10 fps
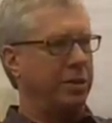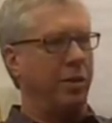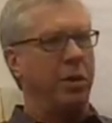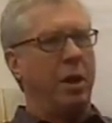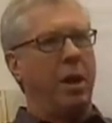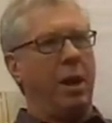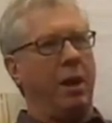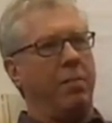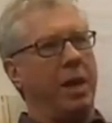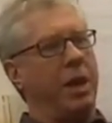So,
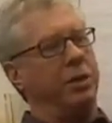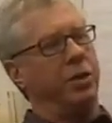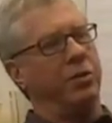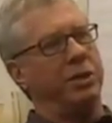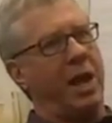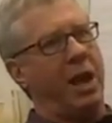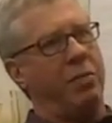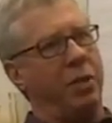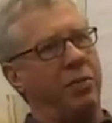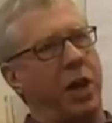um, and it turns
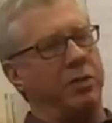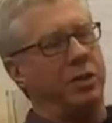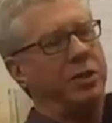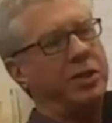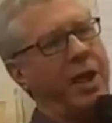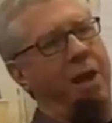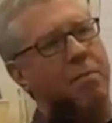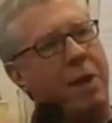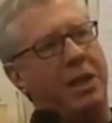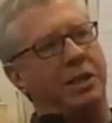out that those
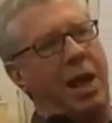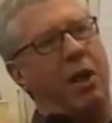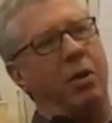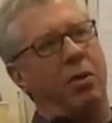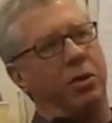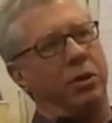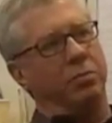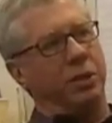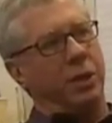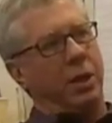same base
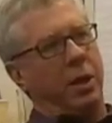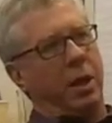algorithms